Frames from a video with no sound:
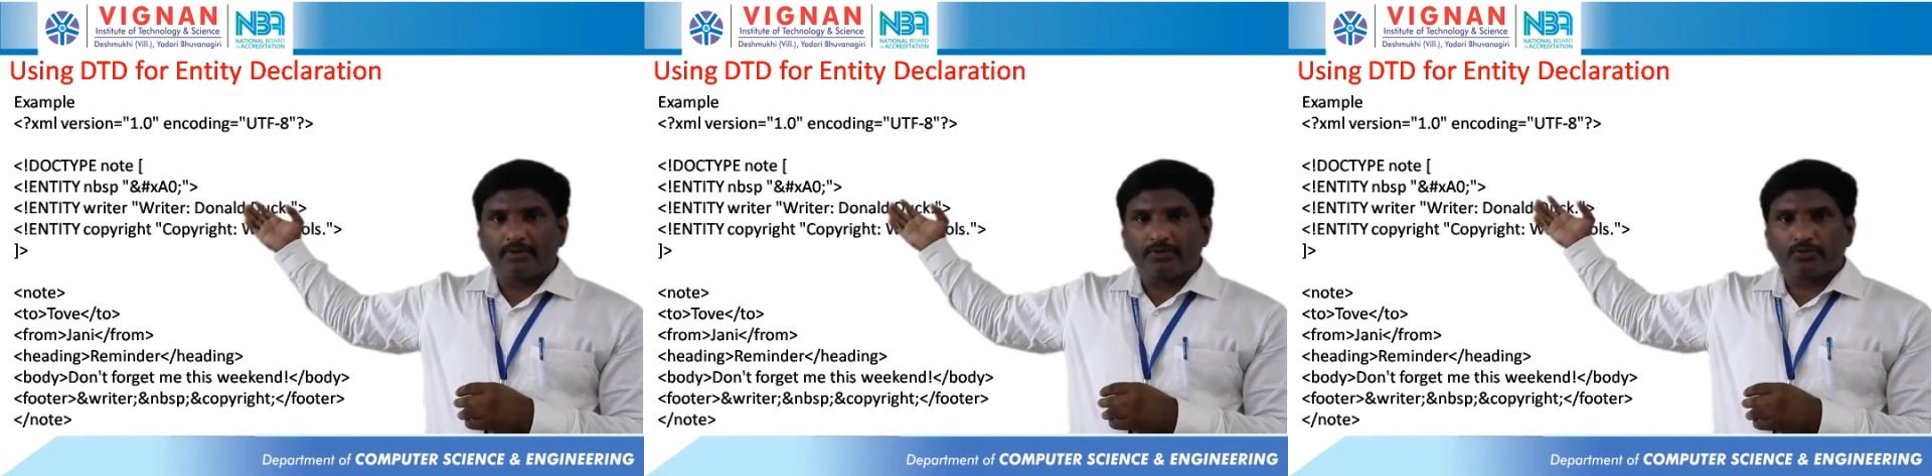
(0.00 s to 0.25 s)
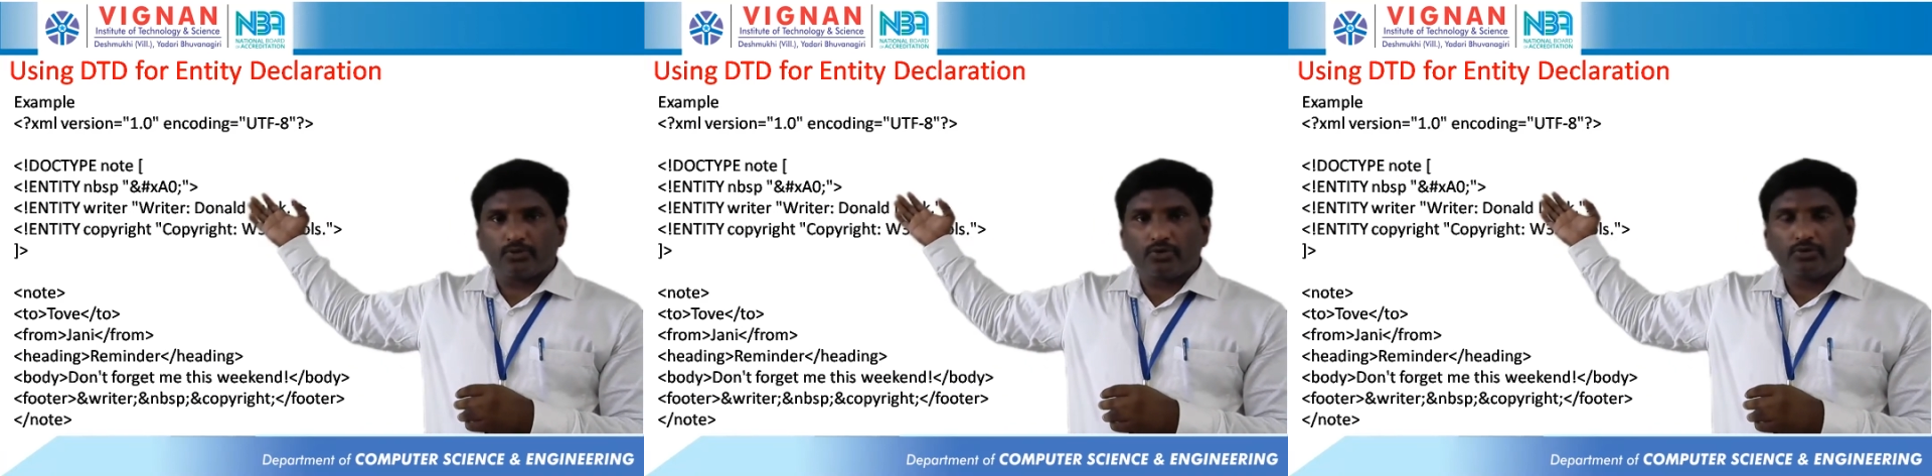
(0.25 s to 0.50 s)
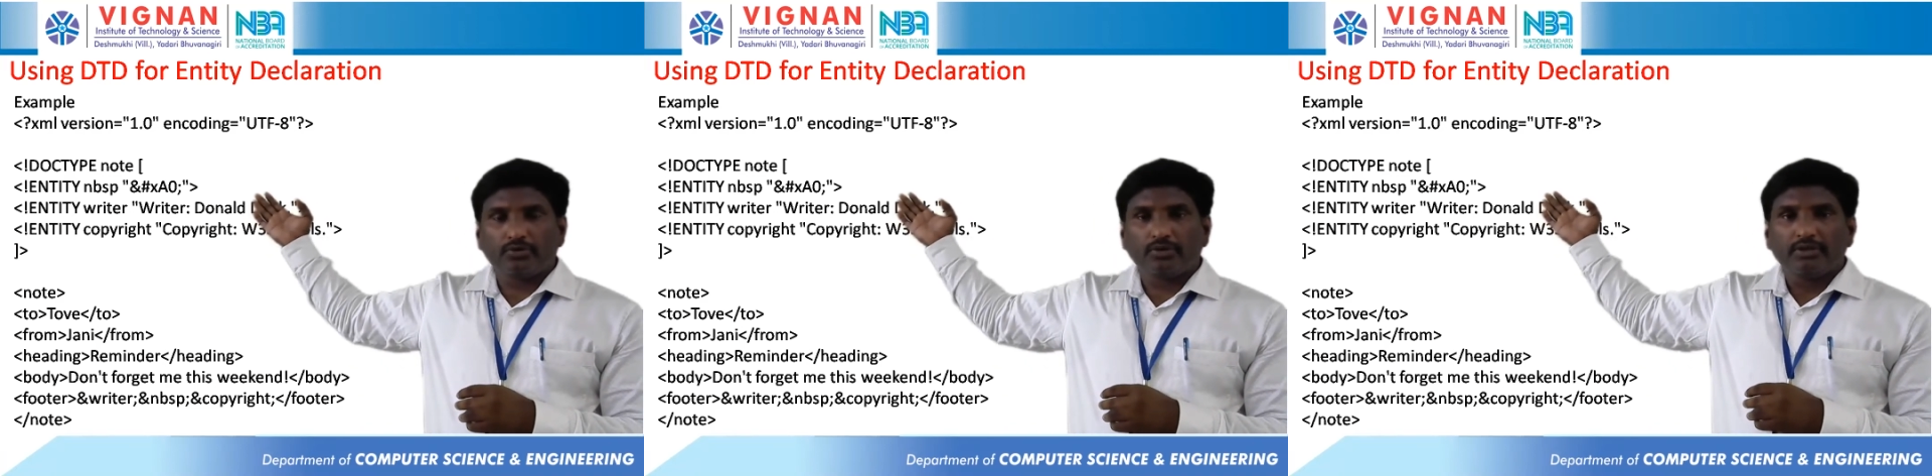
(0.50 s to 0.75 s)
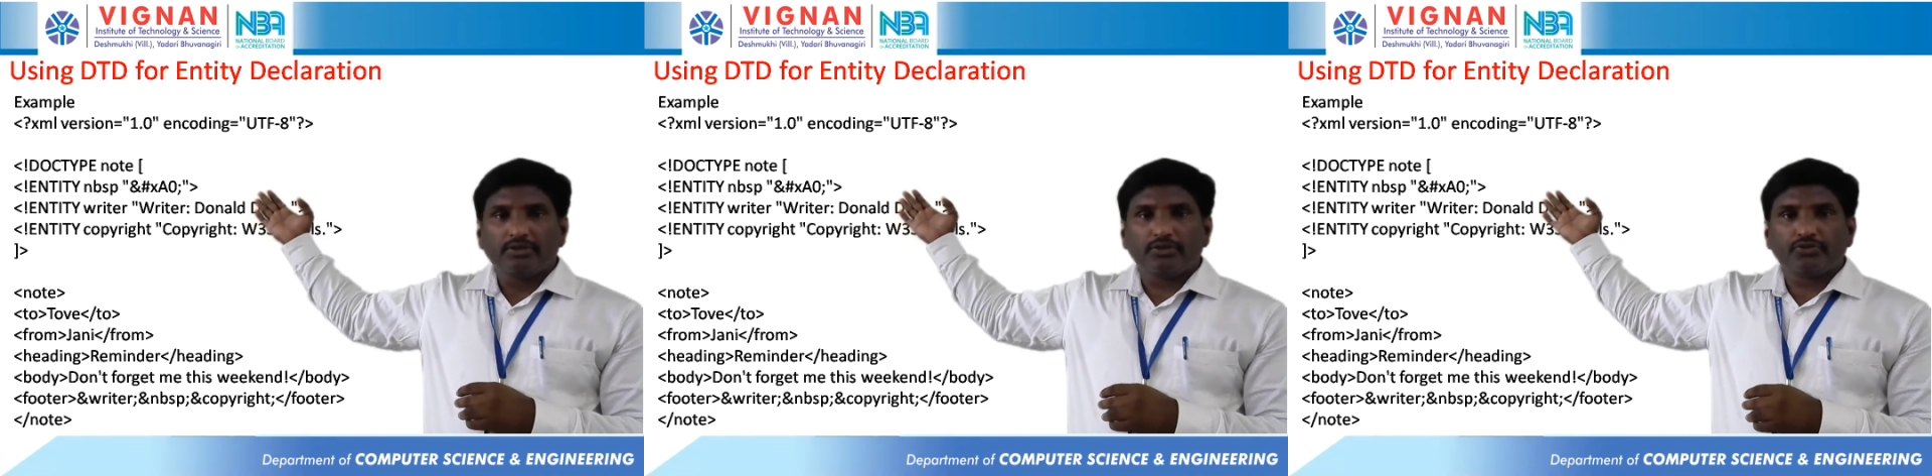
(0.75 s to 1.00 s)

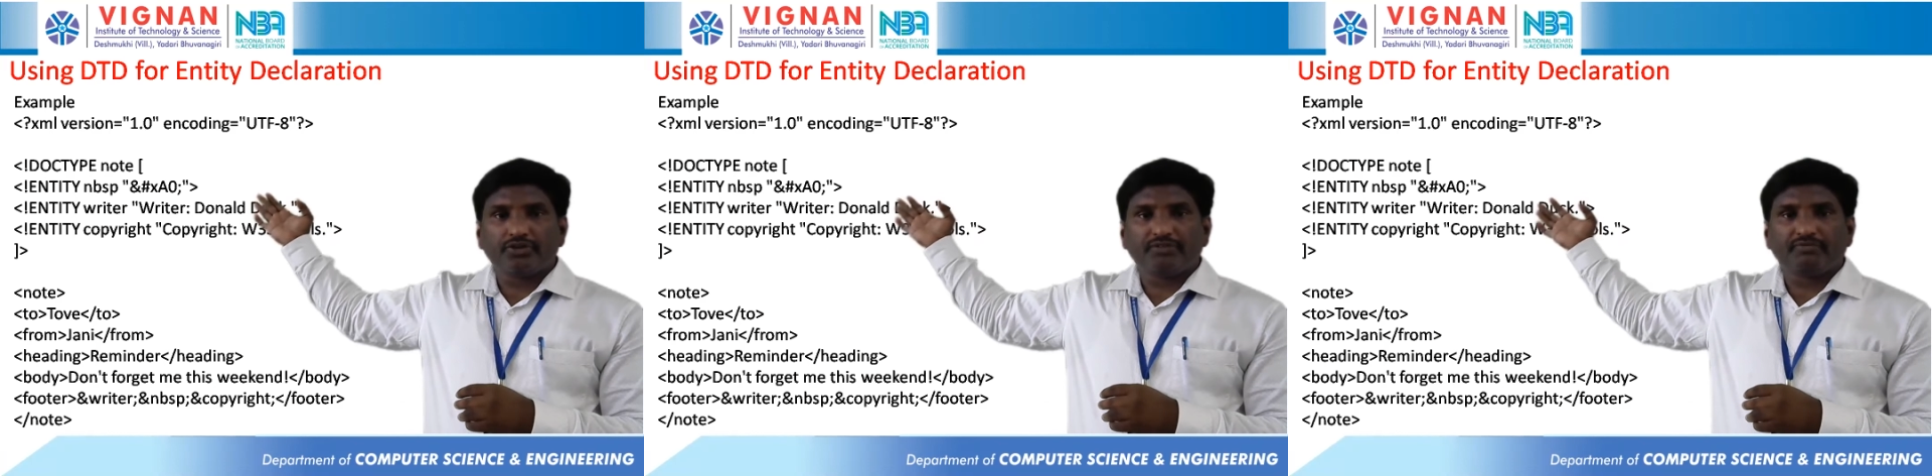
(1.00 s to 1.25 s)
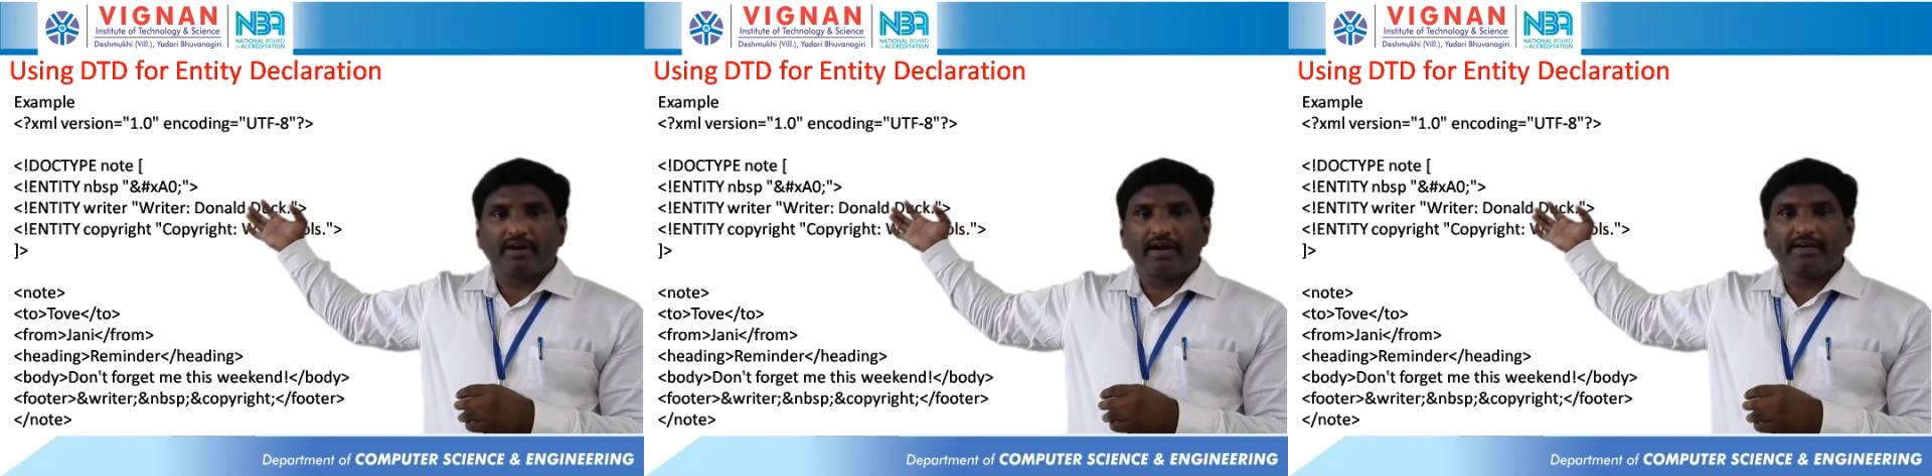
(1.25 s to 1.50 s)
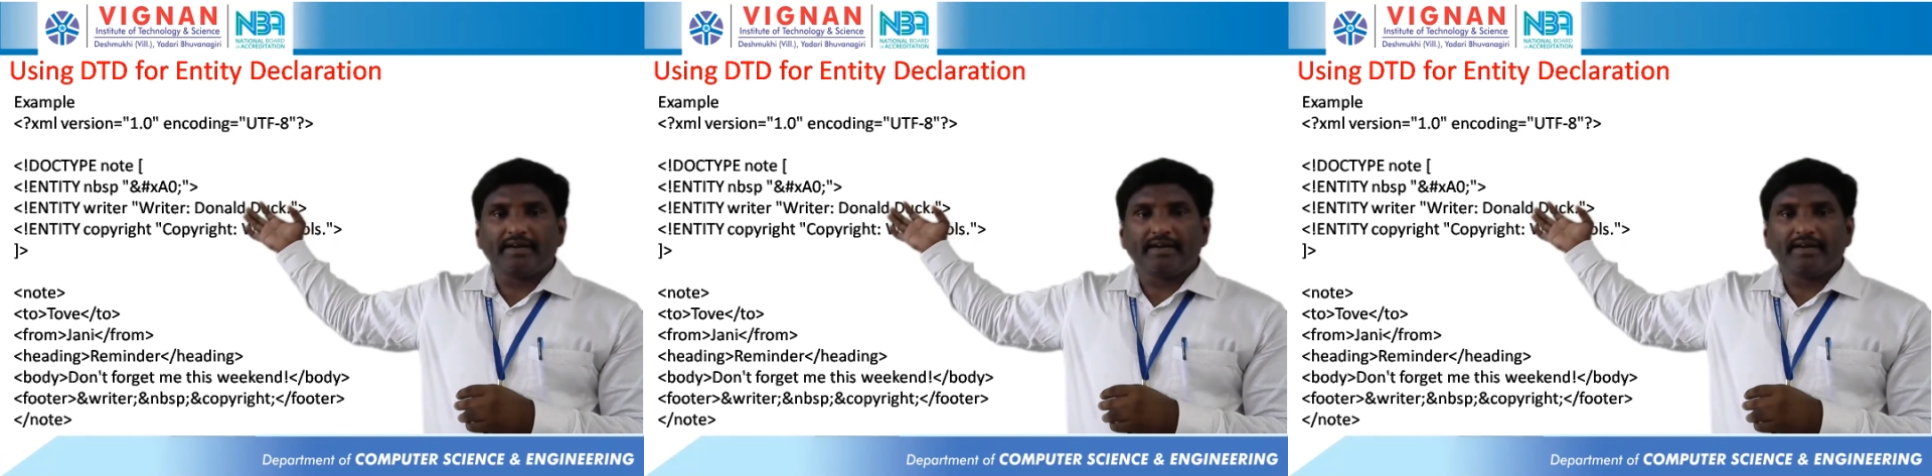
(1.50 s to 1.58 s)
so user defined